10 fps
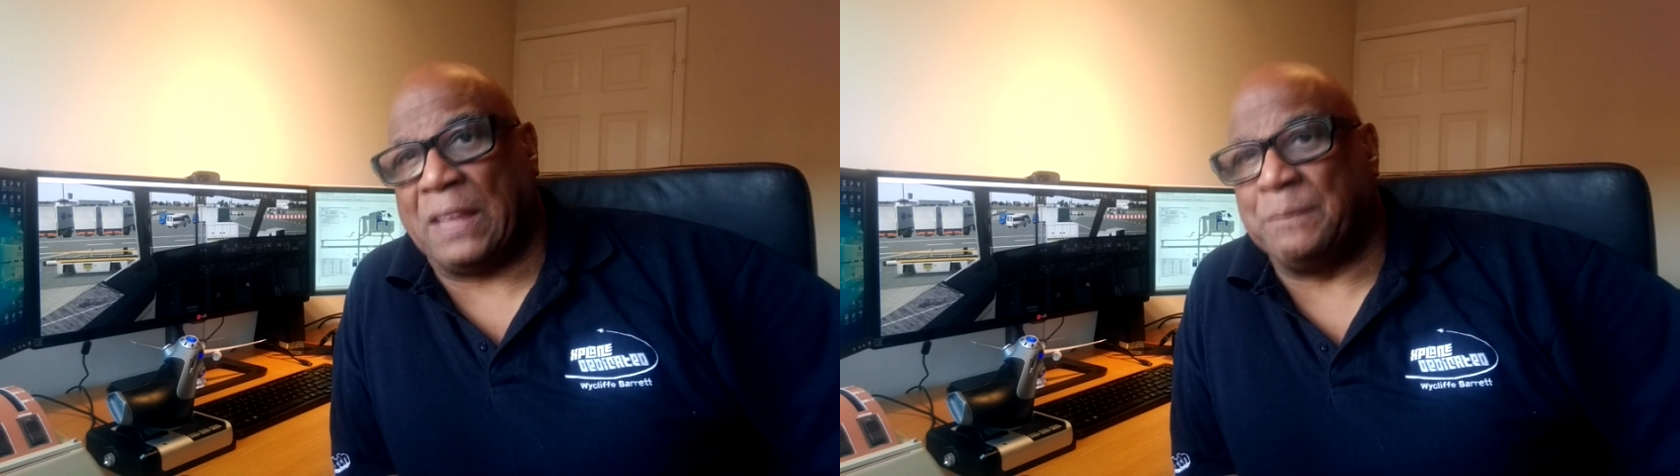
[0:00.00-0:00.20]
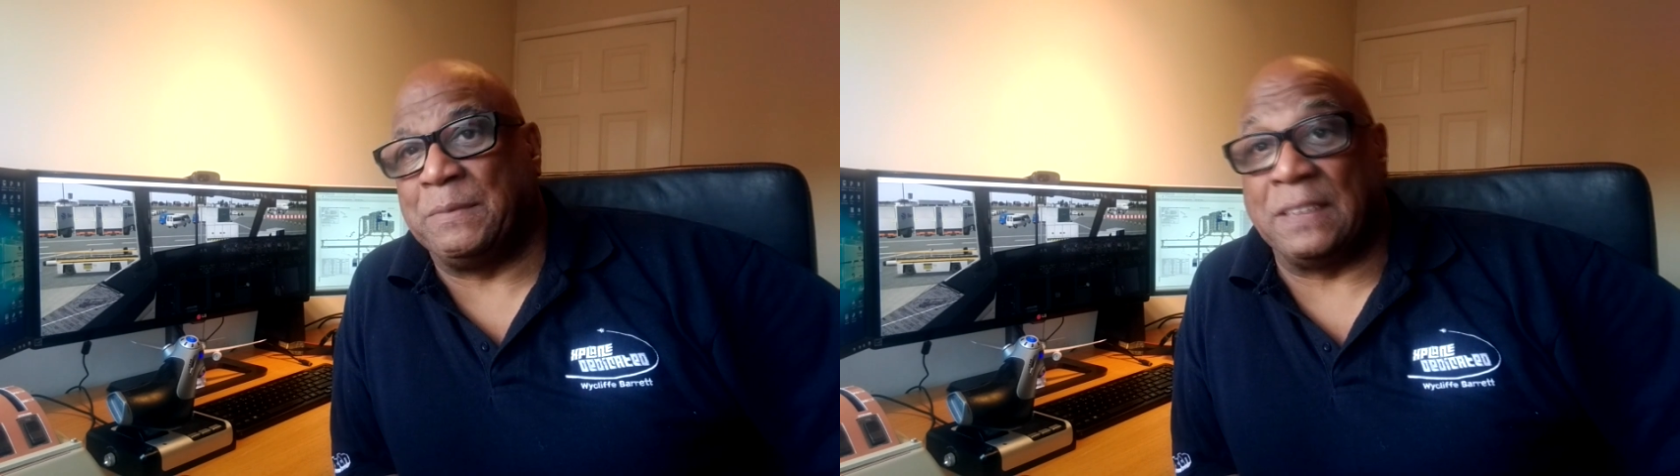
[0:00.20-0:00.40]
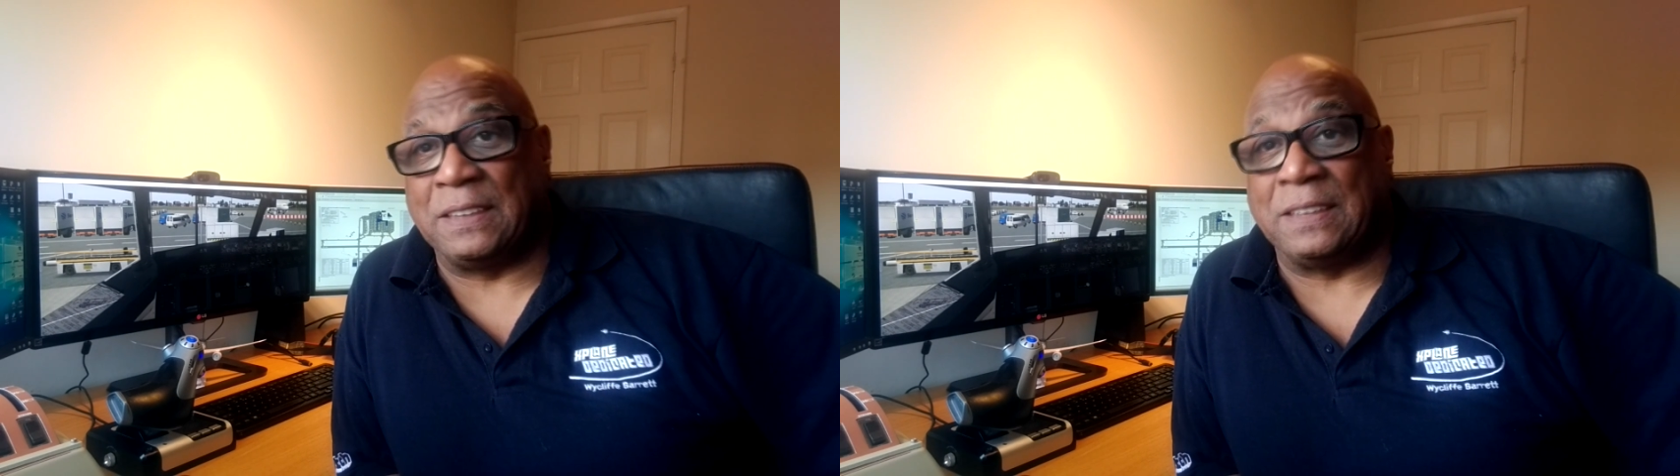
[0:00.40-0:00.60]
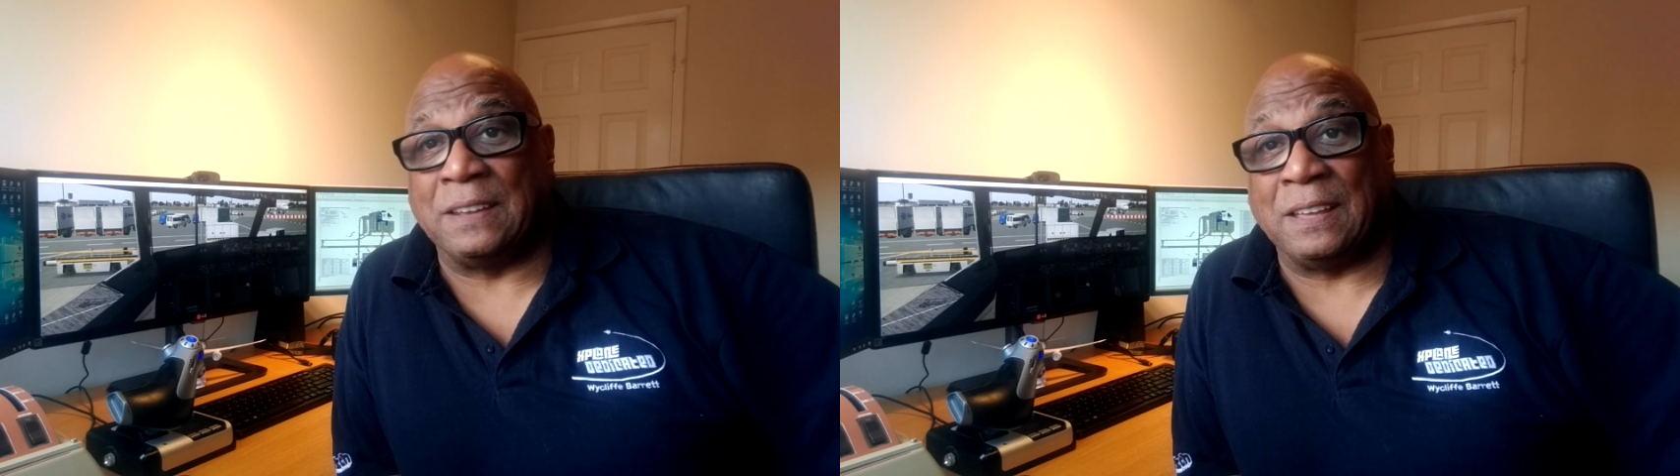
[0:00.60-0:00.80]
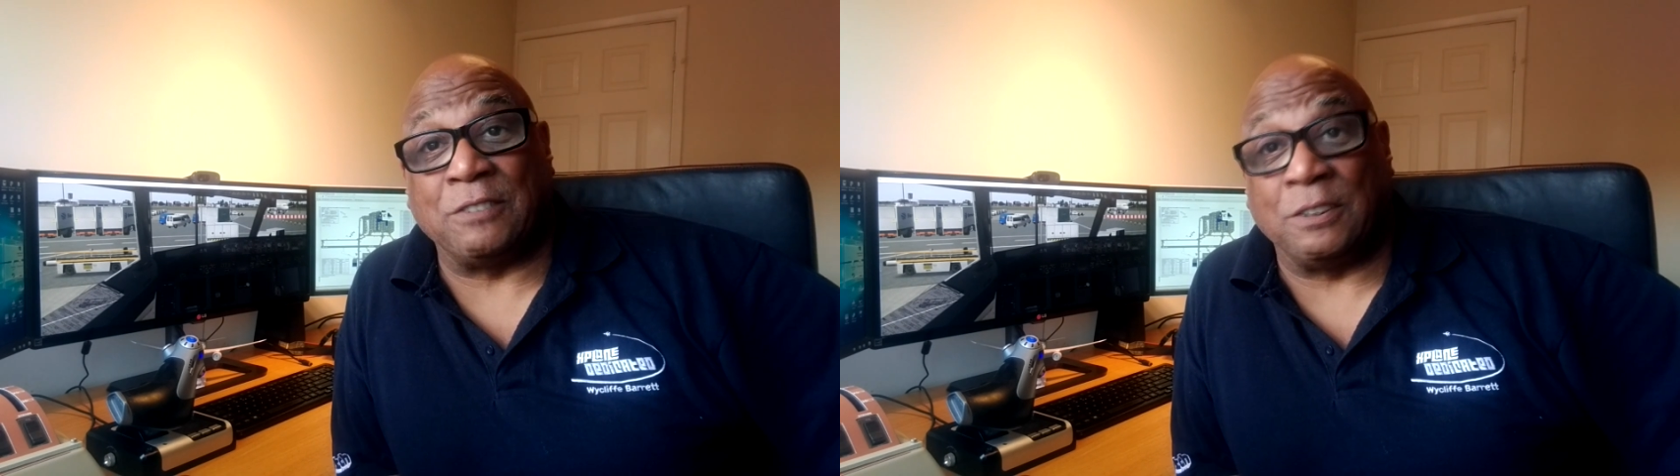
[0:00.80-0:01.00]
I've
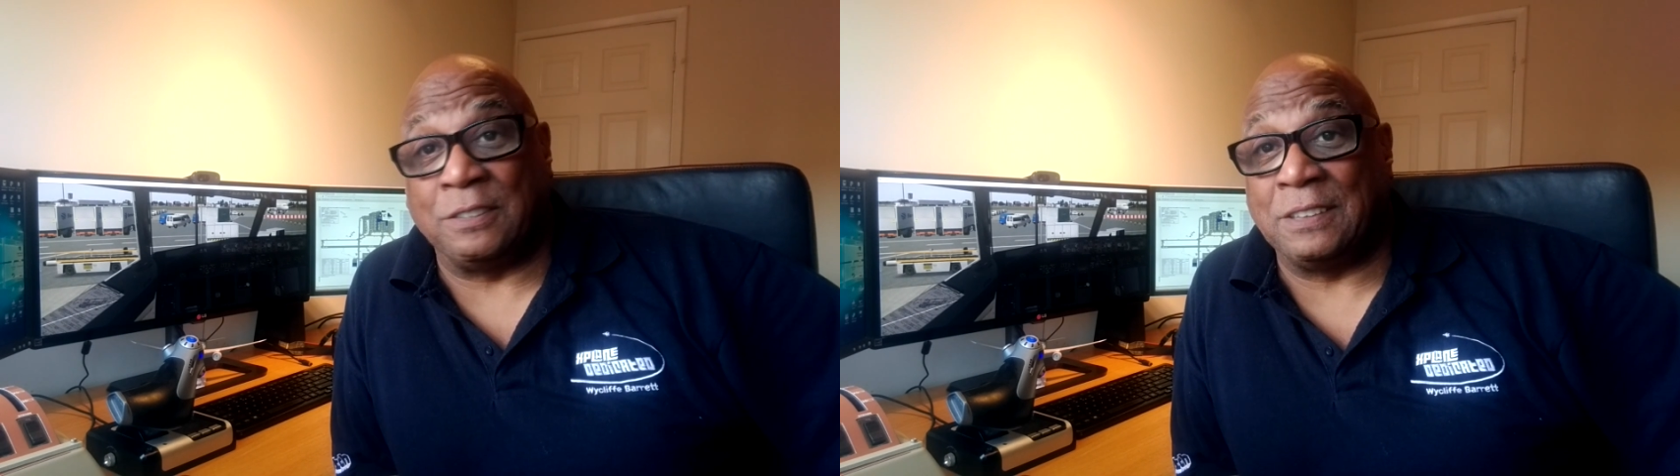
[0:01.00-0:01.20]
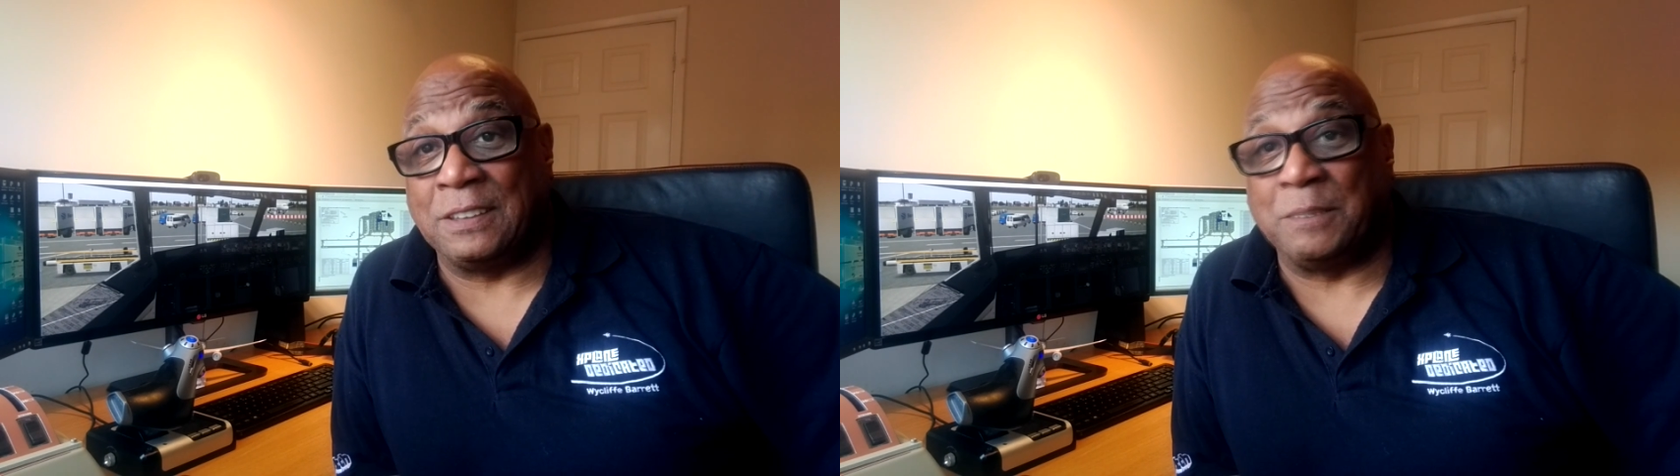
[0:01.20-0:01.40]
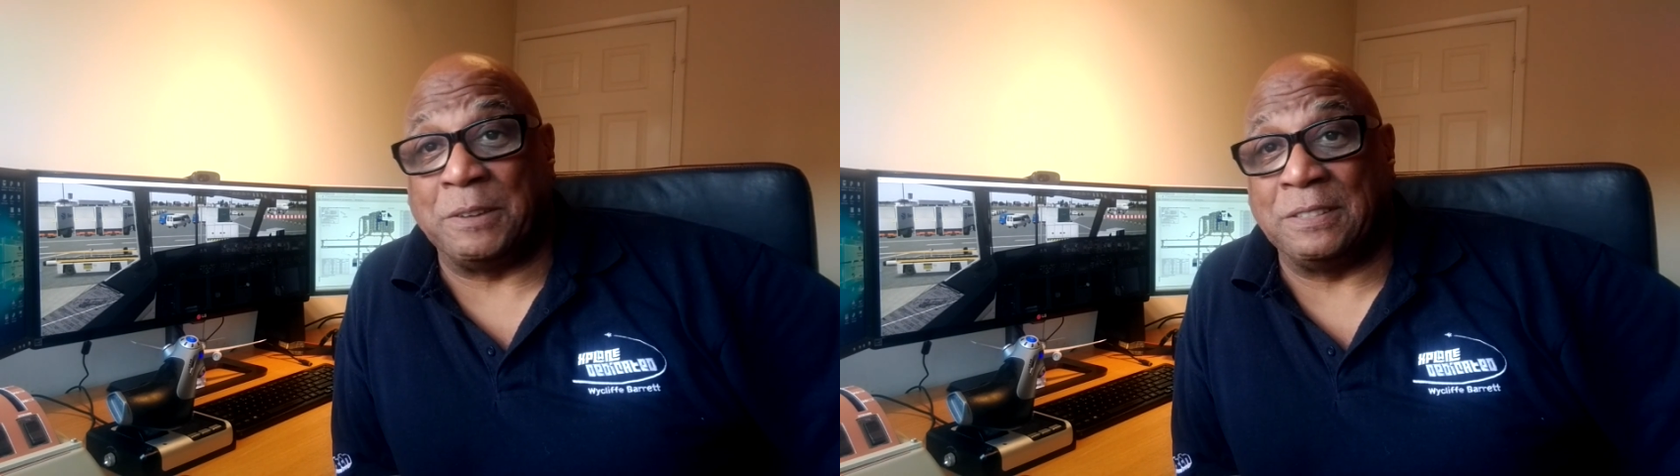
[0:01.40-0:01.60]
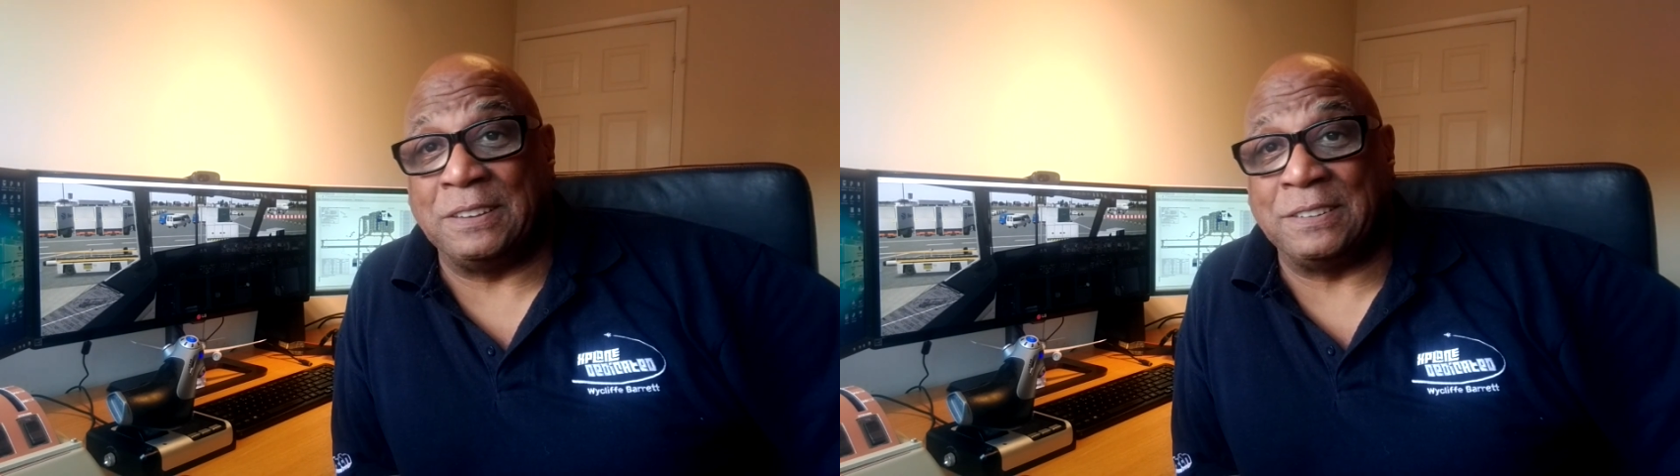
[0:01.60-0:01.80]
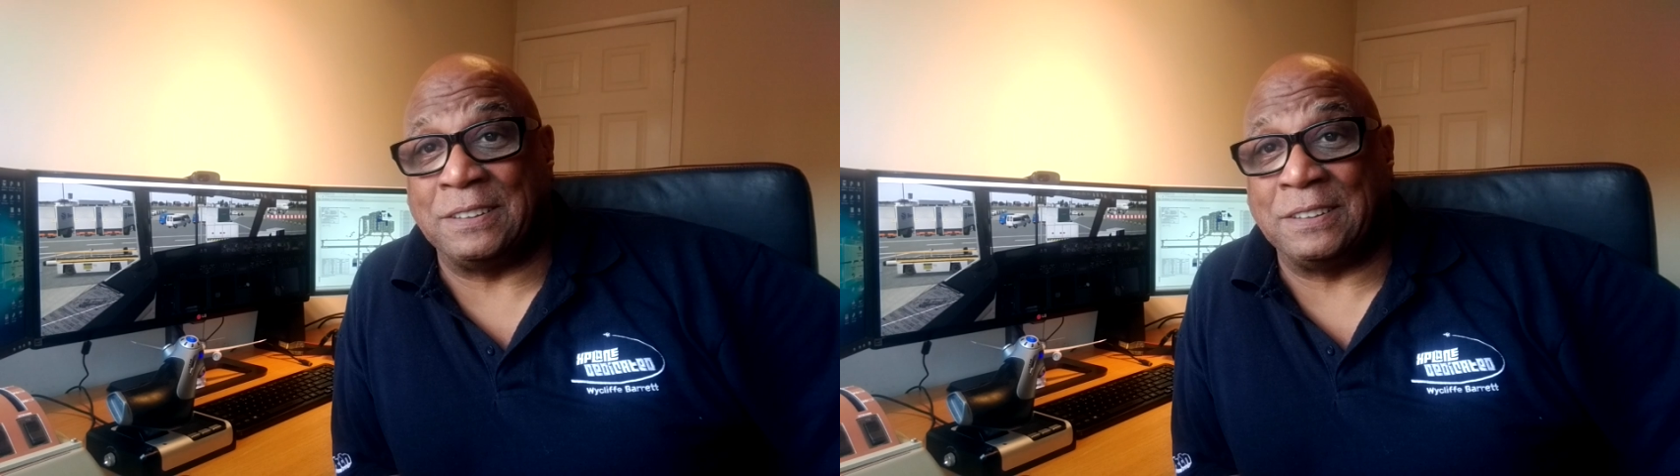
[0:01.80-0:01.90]
got to think about these